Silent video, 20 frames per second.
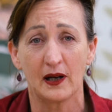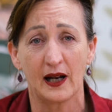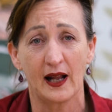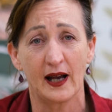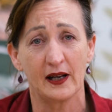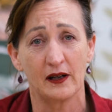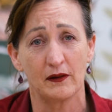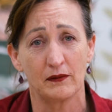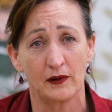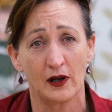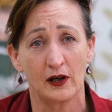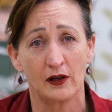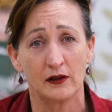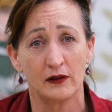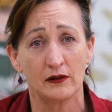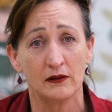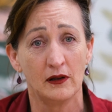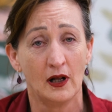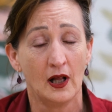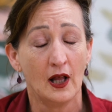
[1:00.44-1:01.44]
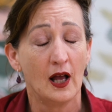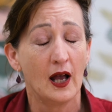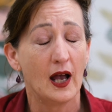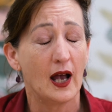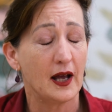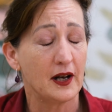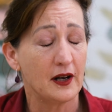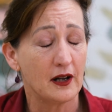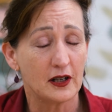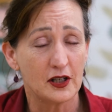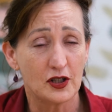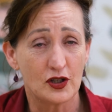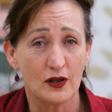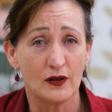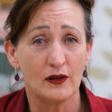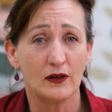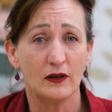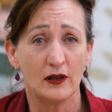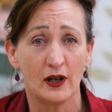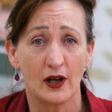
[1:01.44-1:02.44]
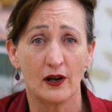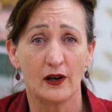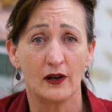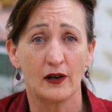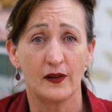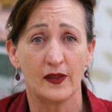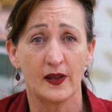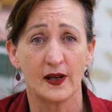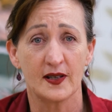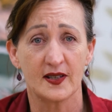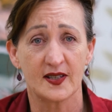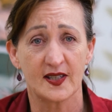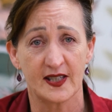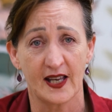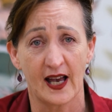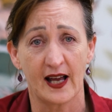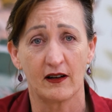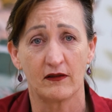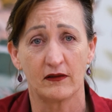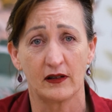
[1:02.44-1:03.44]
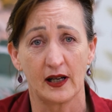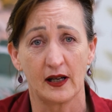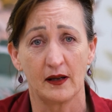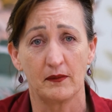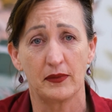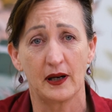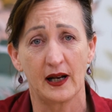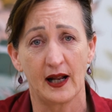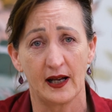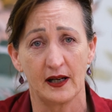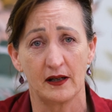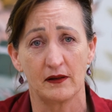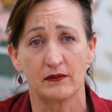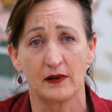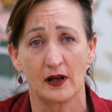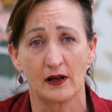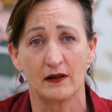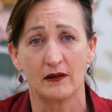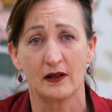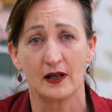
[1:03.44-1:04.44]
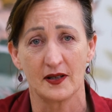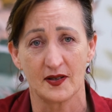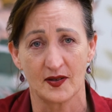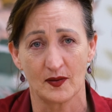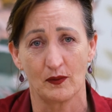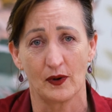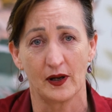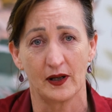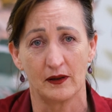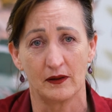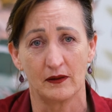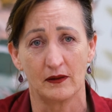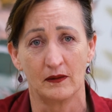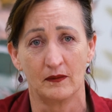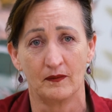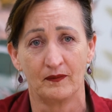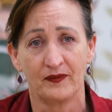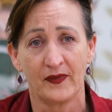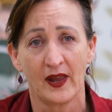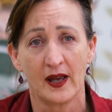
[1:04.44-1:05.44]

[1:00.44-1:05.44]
played a role, and I do know that salary played a role as well.